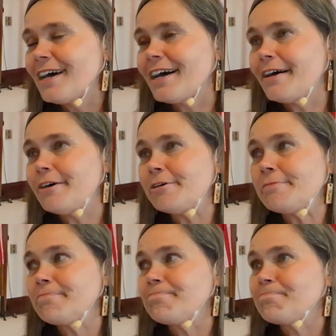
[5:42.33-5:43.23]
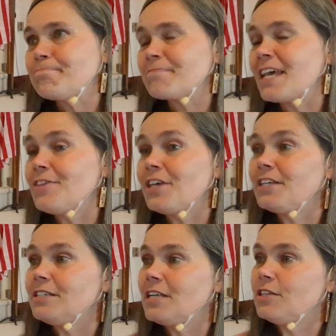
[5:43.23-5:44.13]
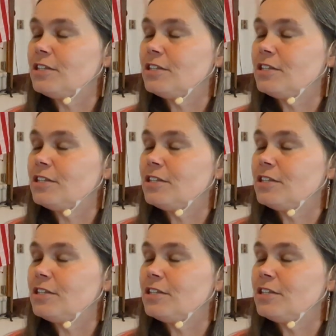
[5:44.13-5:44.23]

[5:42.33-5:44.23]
And then in